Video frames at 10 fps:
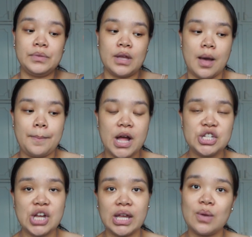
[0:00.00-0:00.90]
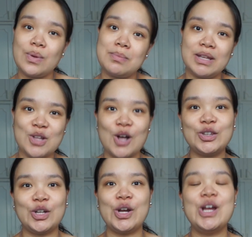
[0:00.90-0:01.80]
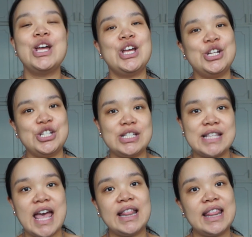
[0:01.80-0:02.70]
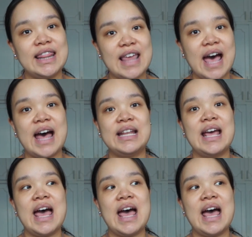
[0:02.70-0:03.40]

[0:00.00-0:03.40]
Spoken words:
upon checking with my doctor, she said that